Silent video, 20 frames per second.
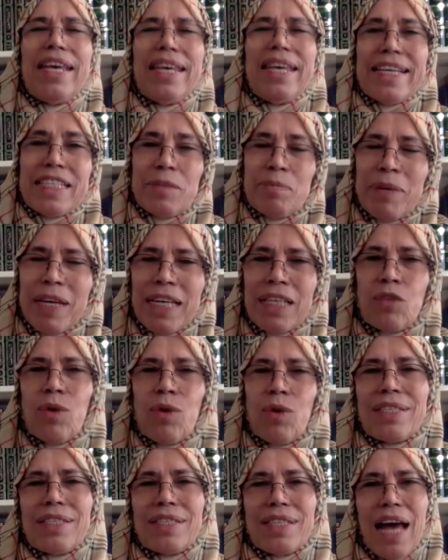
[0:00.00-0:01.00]
explained to
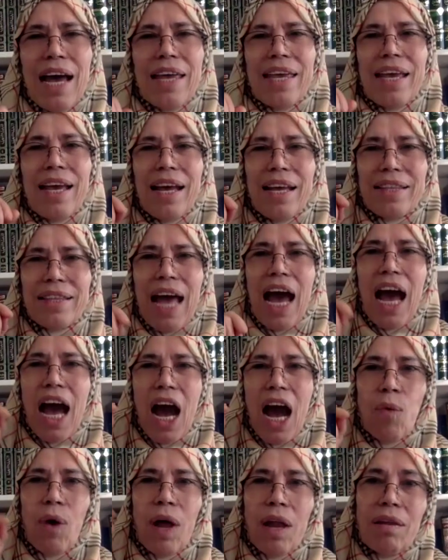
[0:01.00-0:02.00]
us that, that
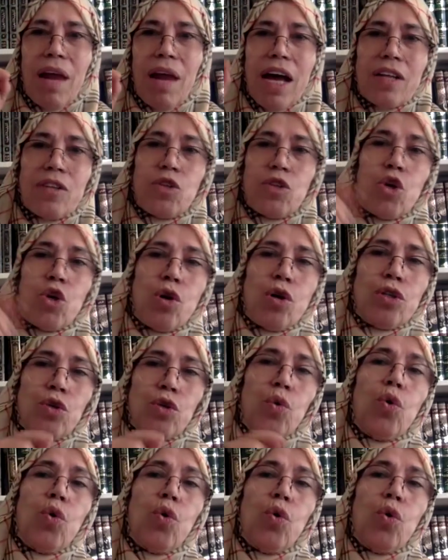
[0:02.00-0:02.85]
how Allah taught